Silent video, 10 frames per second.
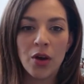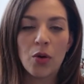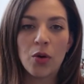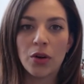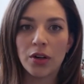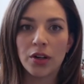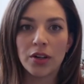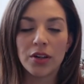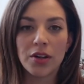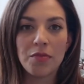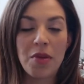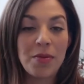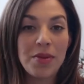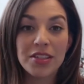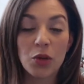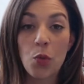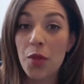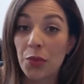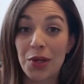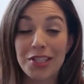or maybe isn't
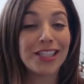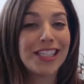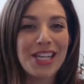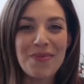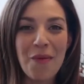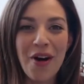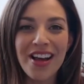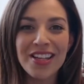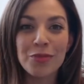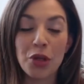what the rest of the team wants,